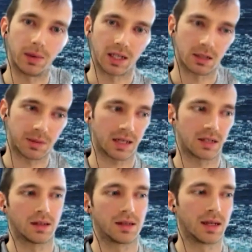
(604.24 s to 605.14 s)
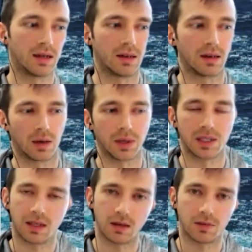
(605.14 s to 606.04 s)
expect, then are we
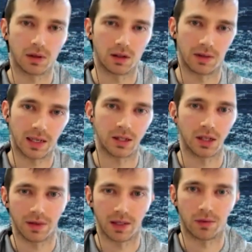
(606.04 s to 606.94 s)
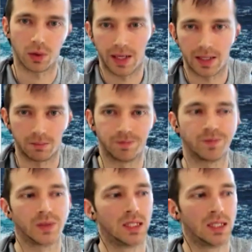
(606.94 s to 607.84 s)
taking full advantage of that variety?
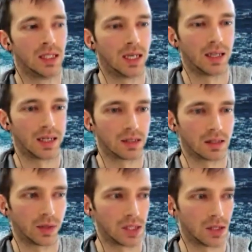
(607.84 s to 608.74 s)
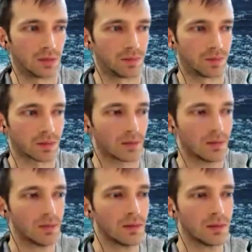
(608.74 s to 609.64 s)
And that is the question.
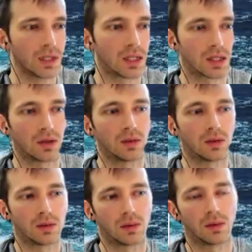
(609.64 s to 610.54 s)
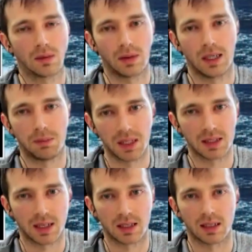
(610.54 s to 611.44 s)
So in big
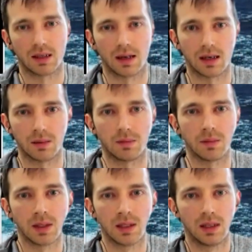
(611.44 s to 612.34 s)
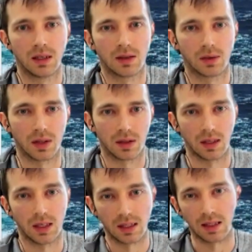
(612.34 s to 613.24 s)
data,
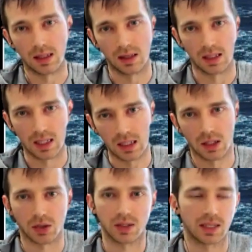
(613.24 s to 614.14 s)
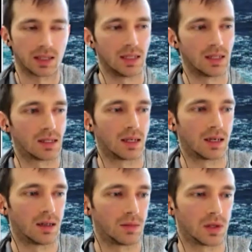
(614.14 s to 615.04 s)
in the industry at least,
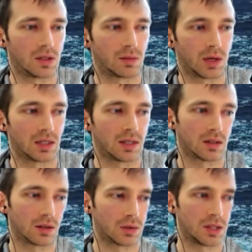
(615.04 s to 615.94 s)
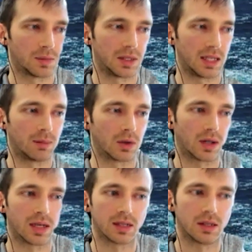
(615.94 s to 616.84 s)
there's this process called CRISP-DM, the
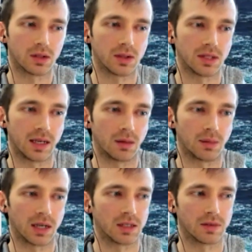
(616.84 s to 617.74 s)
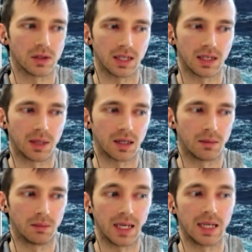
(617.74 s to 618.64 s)
cross-industry standard process for data
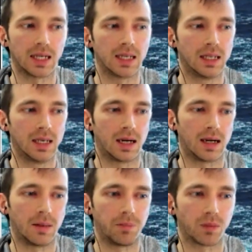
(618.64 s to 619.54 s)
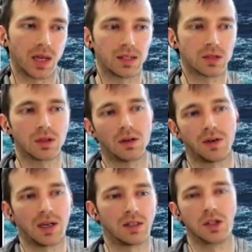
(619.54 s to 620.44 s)
mining. And it sort of
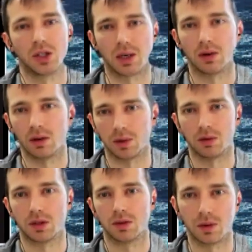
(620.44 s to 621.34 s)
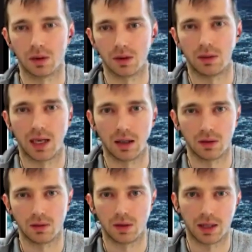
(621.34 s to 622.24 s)
defines the general approach for
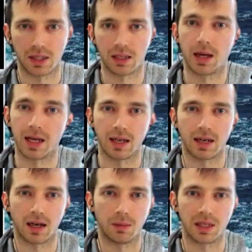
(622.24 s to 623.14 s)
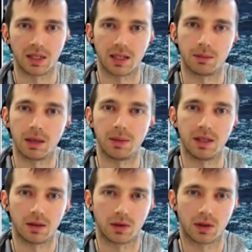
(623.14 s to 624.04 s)
how data mining and how big data might
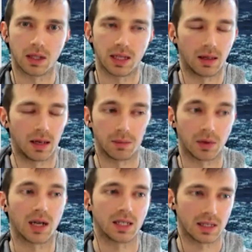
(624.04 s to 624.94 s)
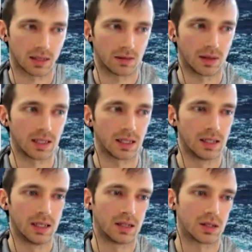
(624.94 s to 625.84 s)
be processed, right?
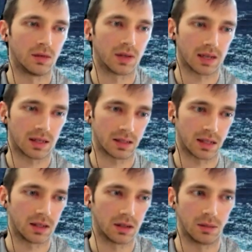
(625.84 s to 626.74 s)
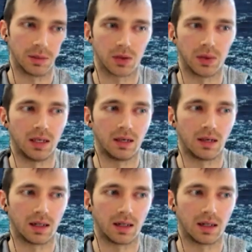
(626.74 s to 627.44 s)
So you've got this cycle between